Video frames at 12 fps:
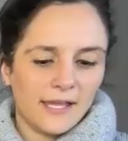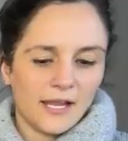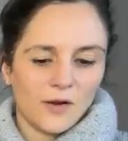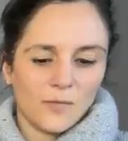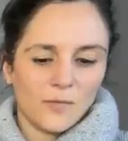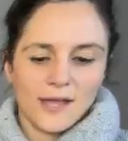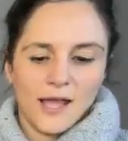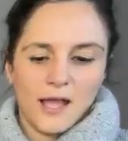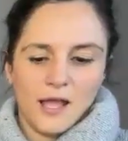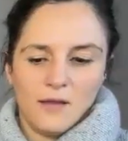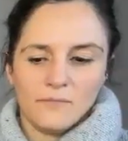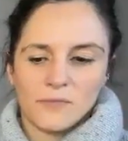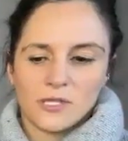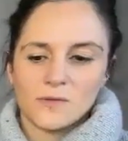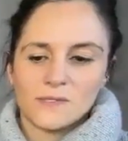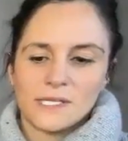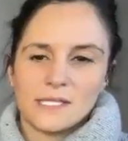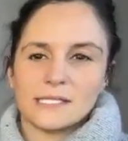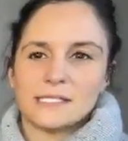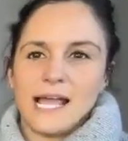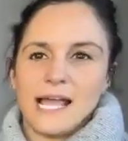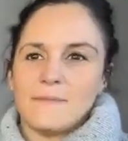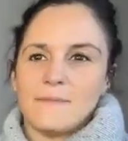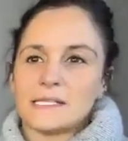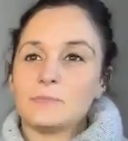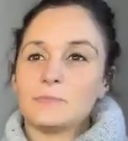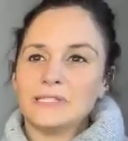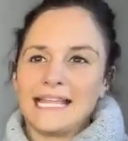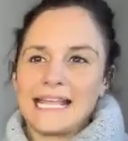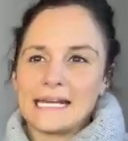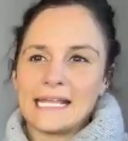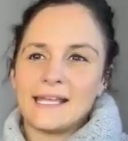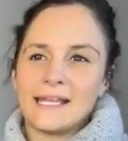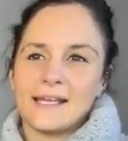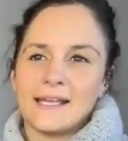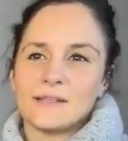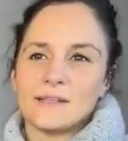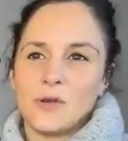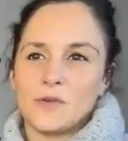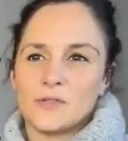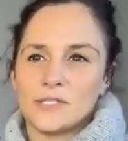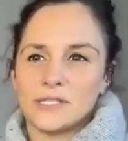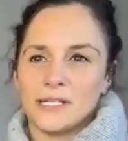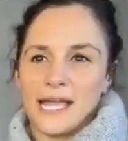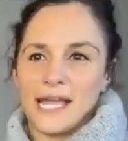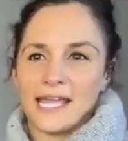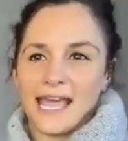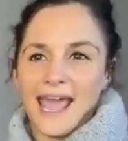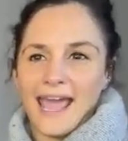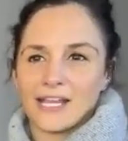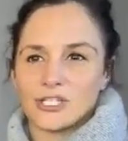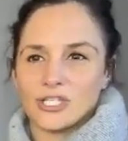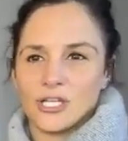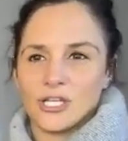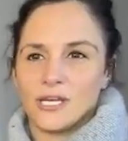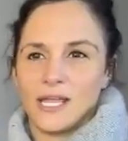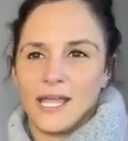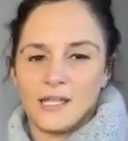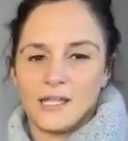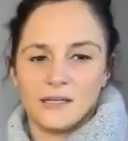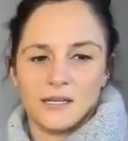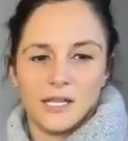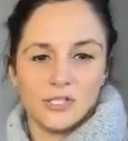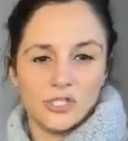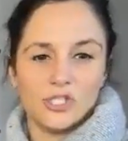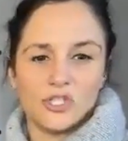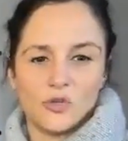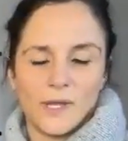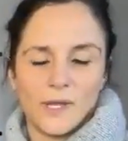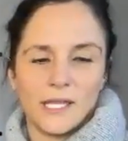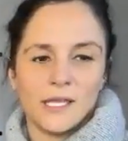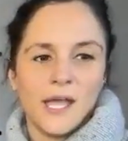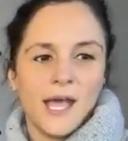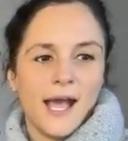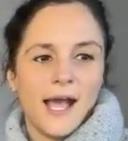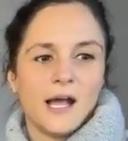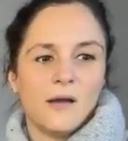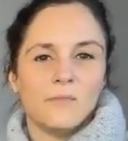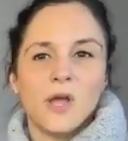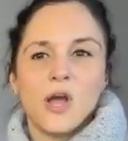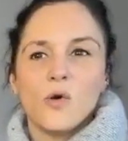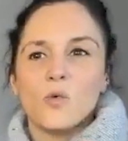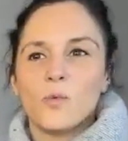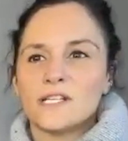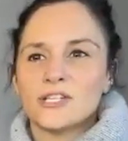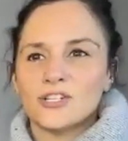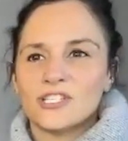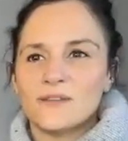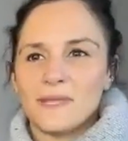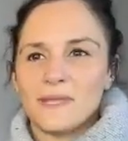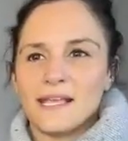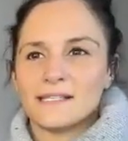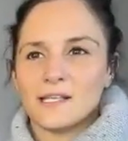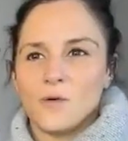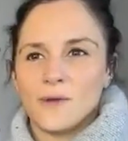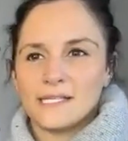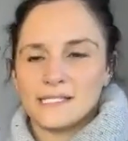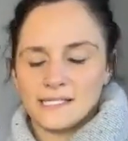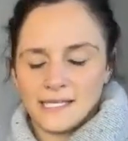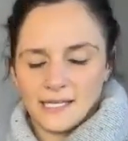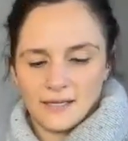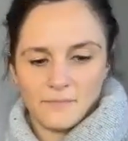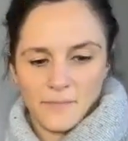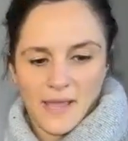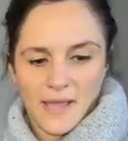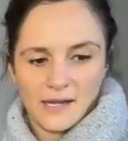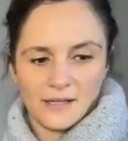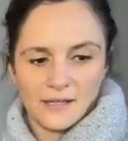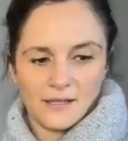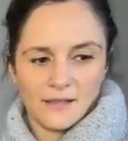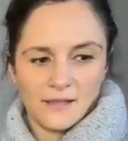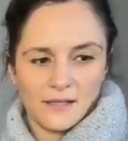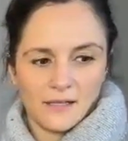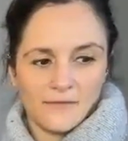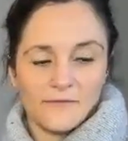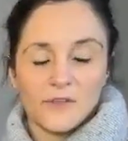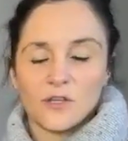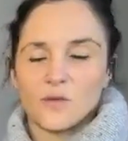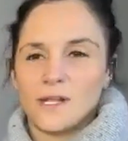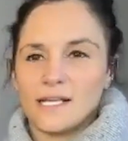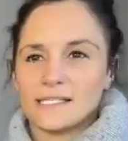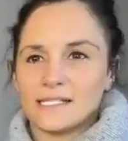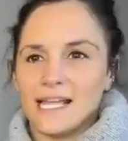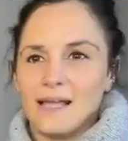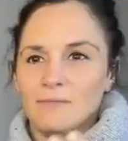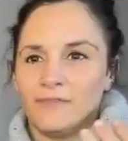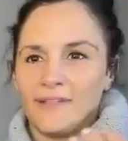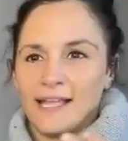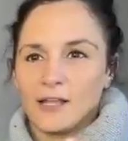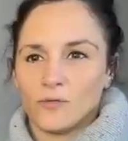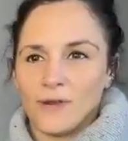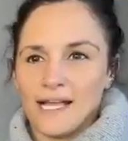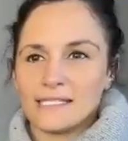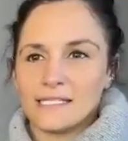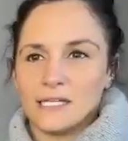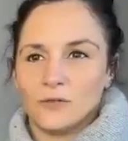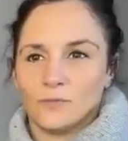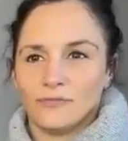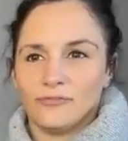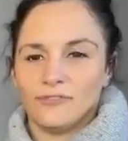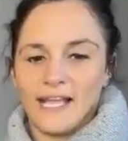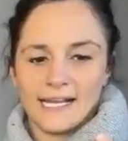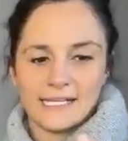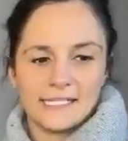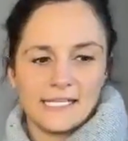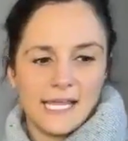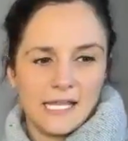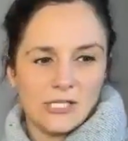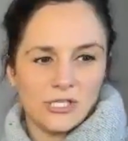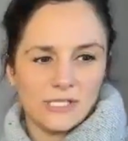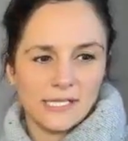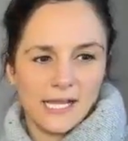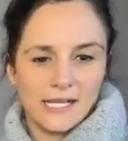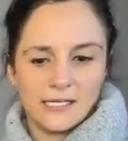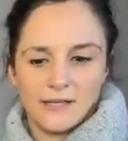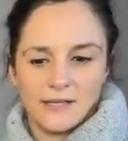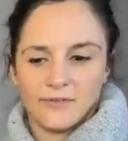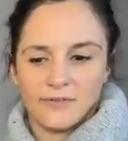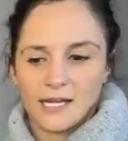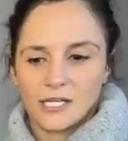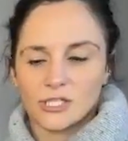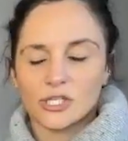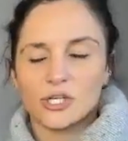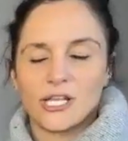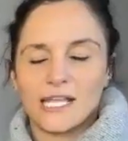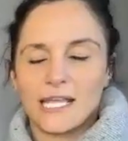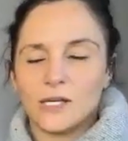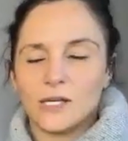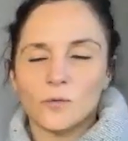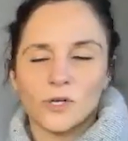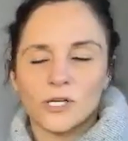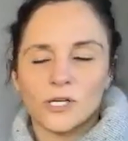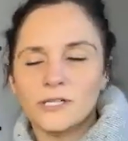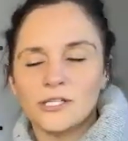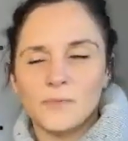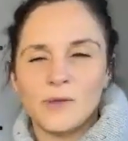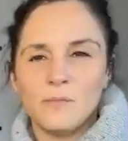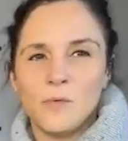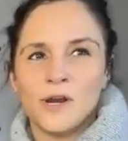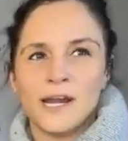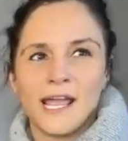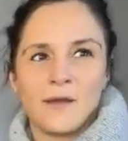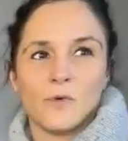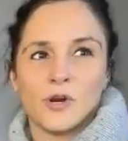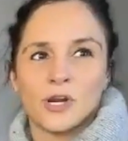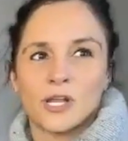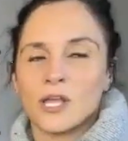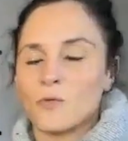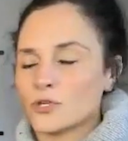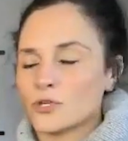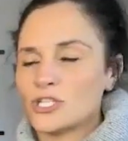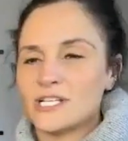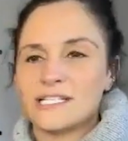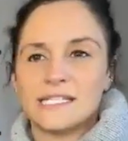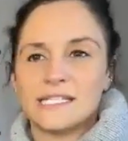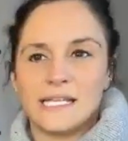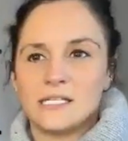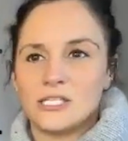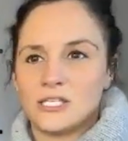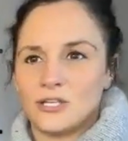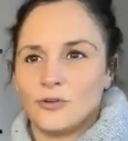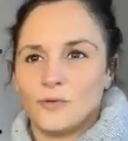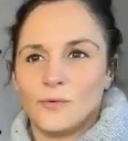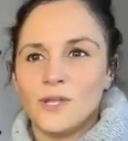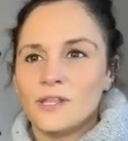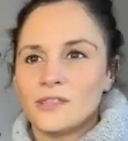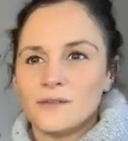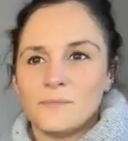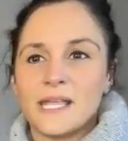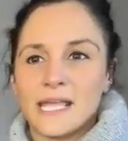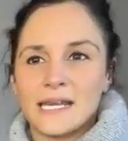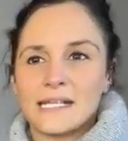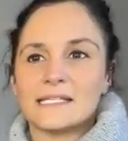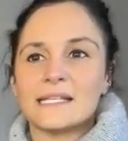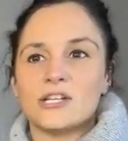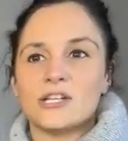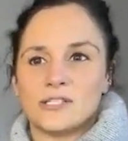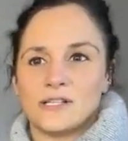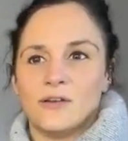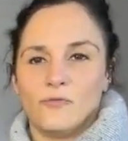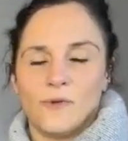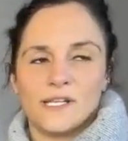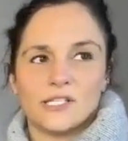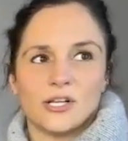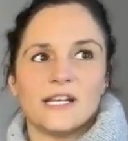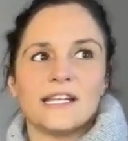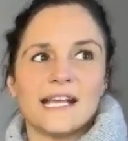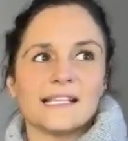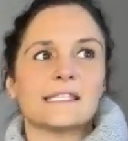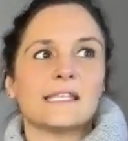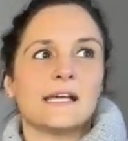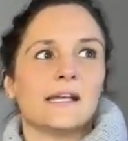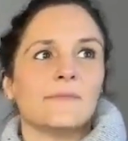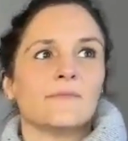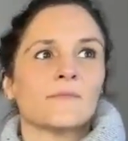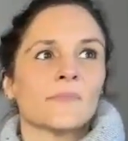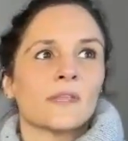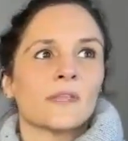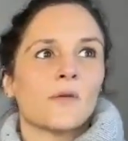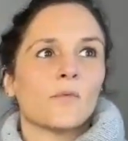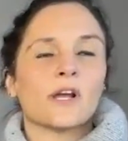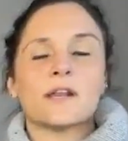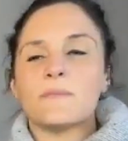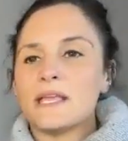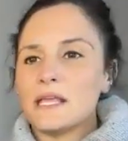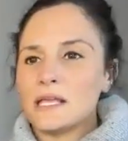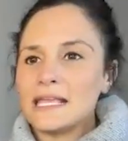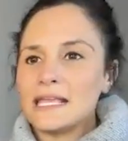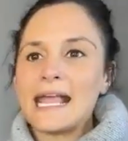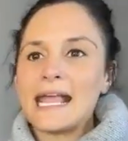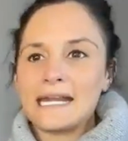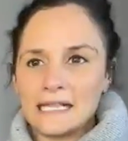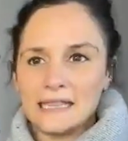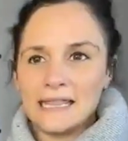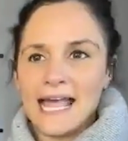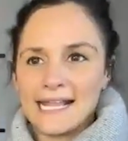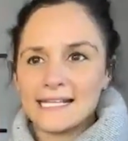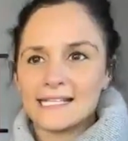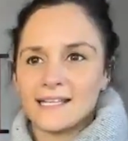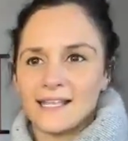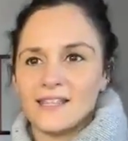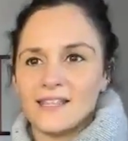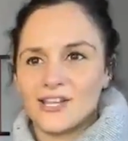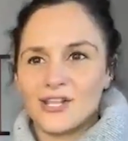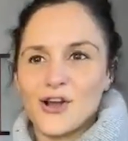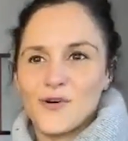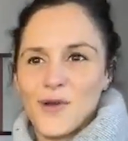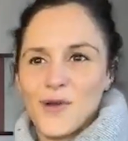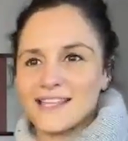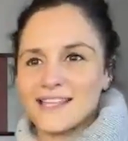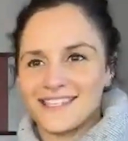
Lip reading: there with using this time as planning as opposed to like action and doing. Winter to me has always been viewed as a time of like rest and reflect and just kind of turning inward a little bit more. And we're just into the beginning stages of winter. And yes, we're going to be gaining light in, as